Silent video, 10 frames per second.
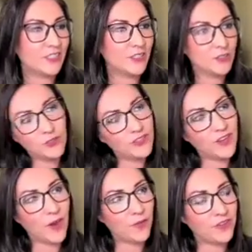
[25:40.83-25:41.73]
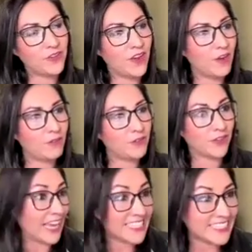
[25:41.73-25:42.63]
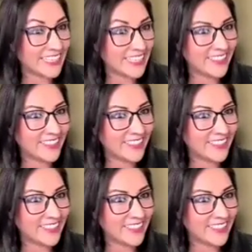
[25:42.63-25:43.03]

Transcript: You're guessing.